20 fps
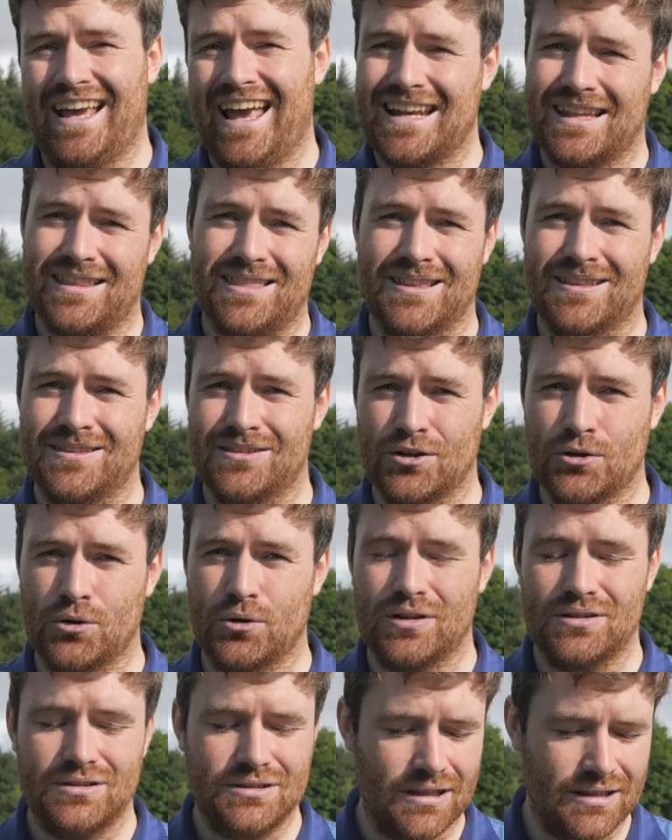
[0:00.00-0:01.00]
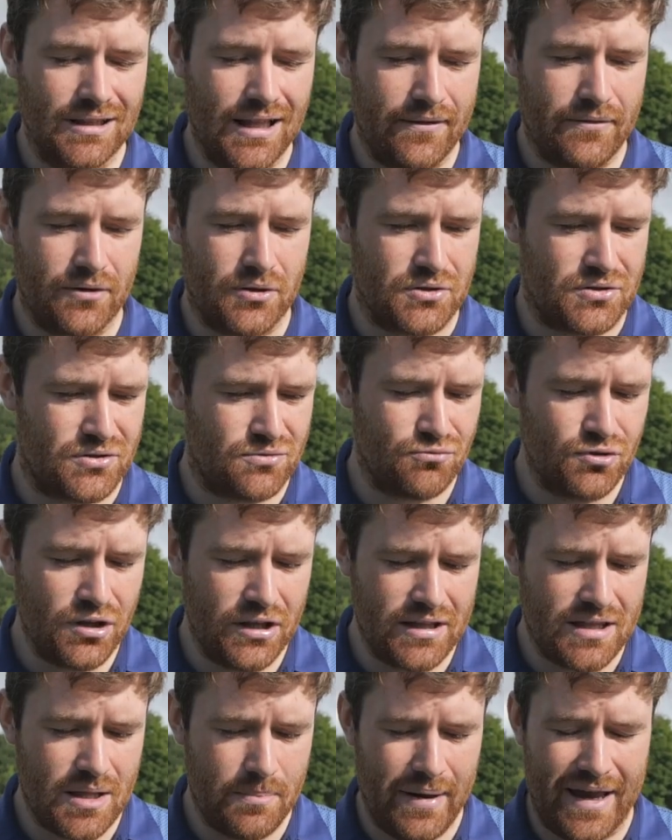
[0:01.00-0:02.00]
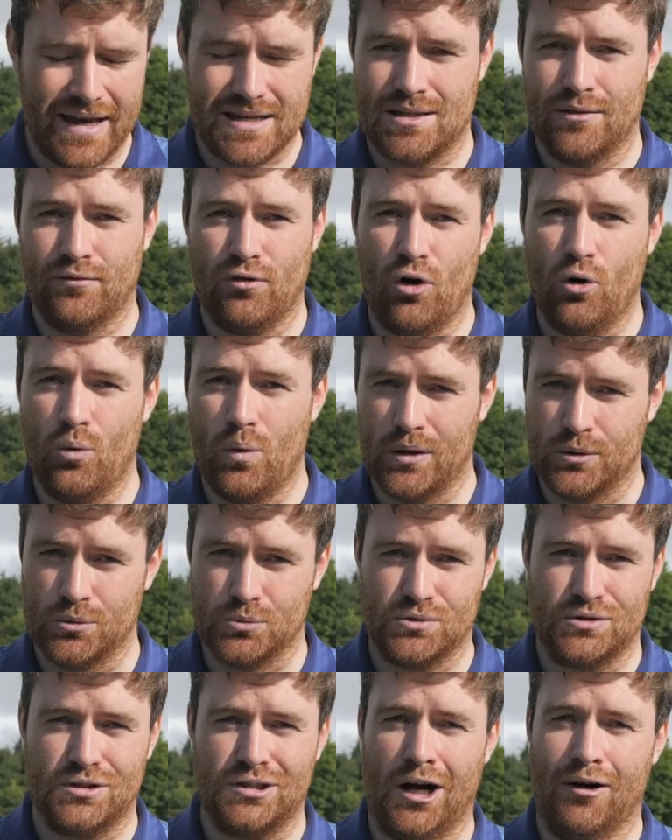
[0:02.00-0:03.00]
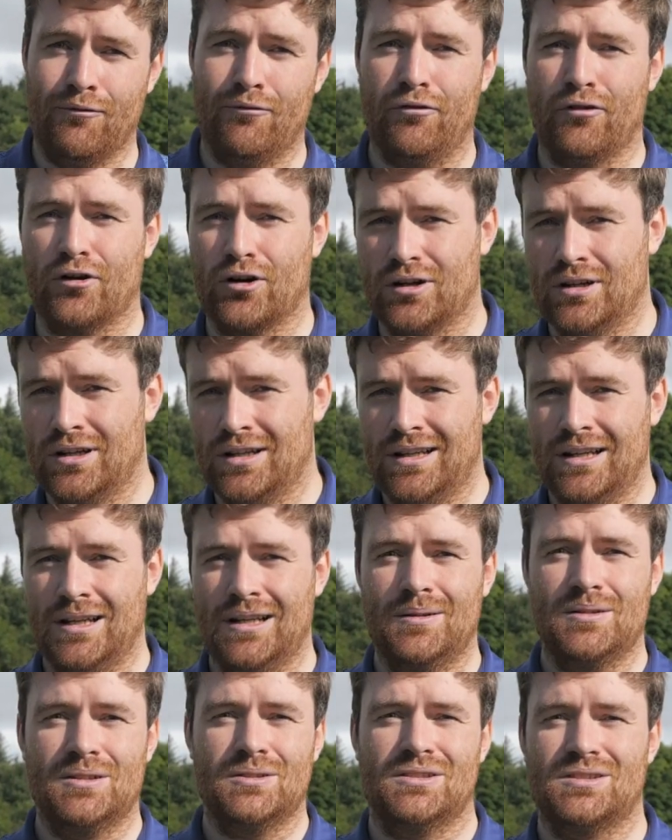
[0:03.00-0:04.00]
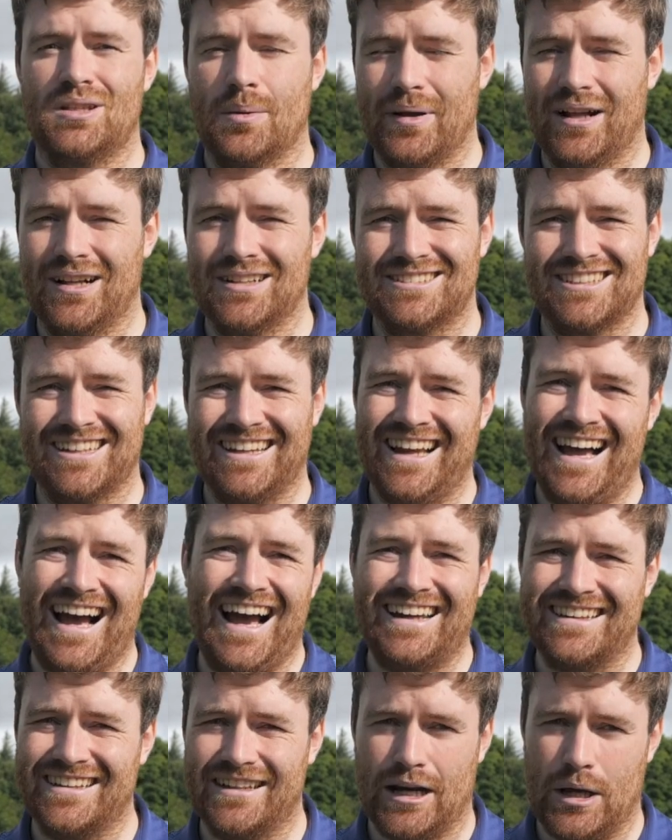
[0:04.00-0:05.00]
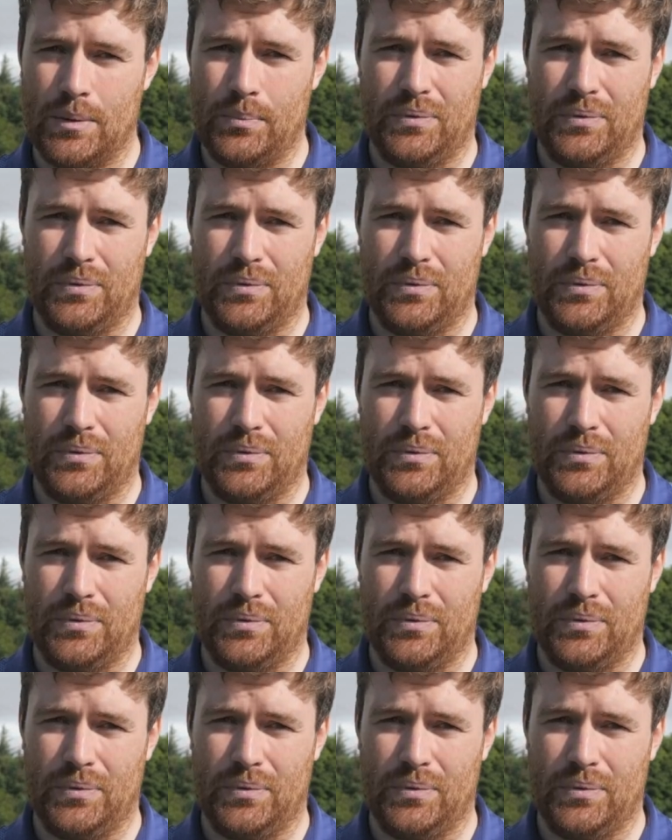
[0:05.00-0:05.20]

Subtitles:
anything. You know, it delivers really the best of all worlds: comfort, stability and grip.